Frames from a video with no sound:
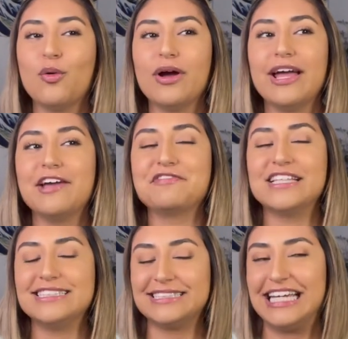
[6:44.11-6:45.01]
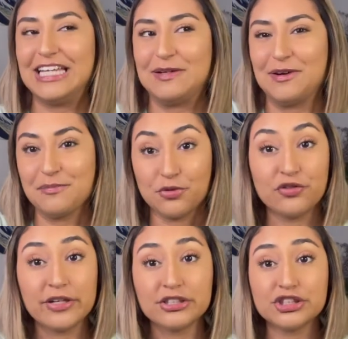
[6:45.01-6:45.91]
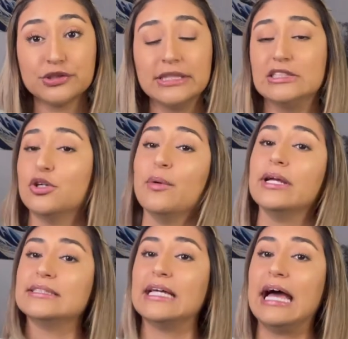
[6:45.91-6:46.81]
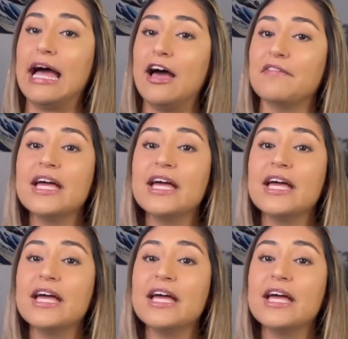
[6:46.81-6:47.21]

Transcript: if the state you're moving to is going to have